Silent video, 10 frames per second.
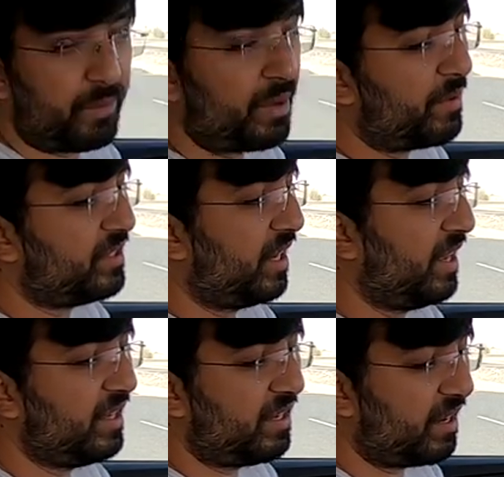pretty much
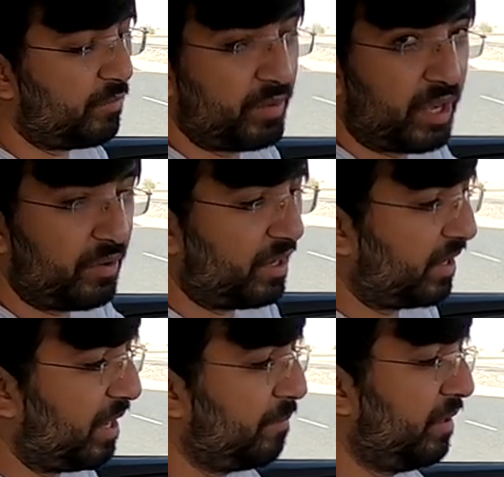anytime without a
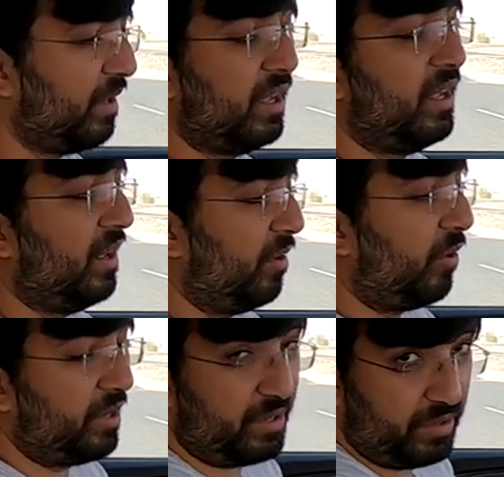cable
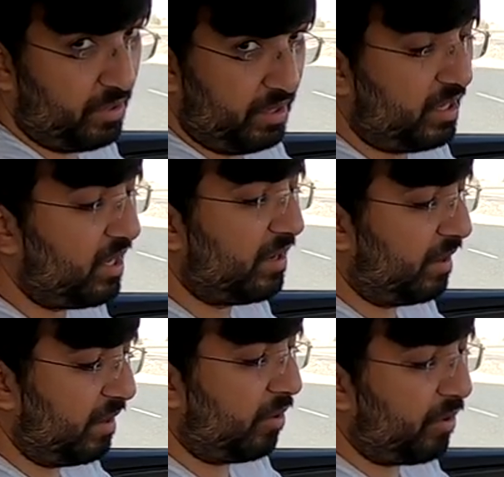or need
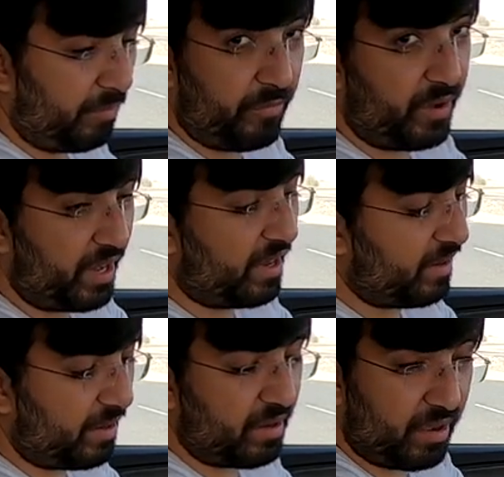or forget
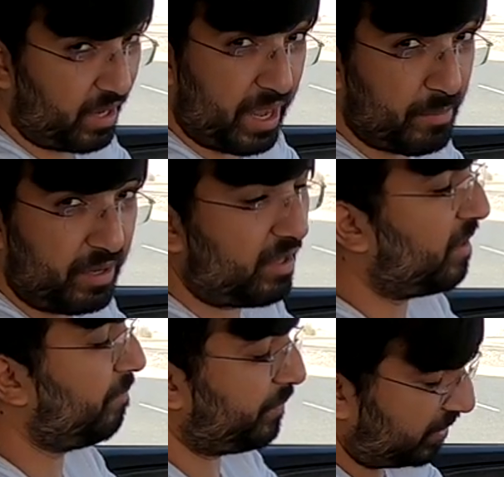an, a cable
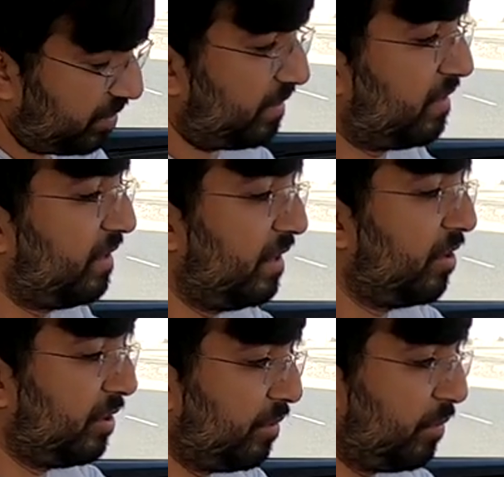then it's still
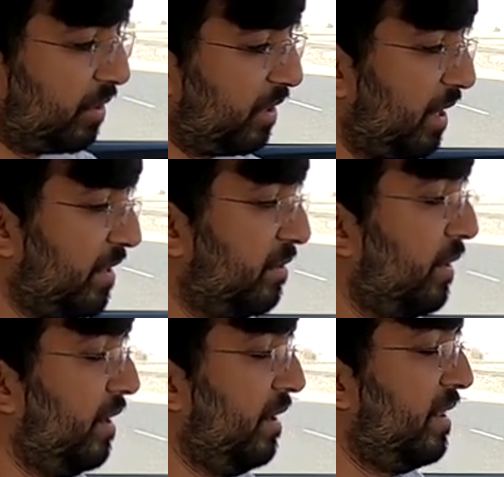gonna work as
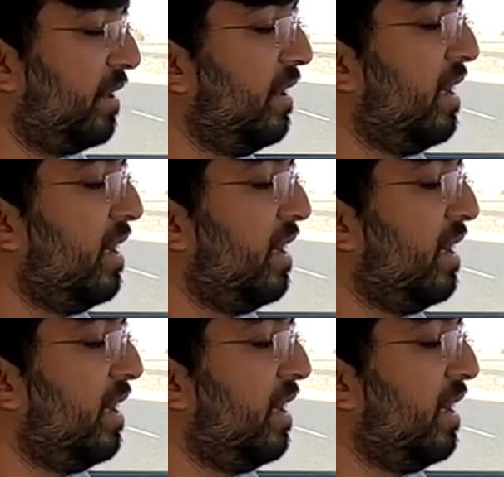well then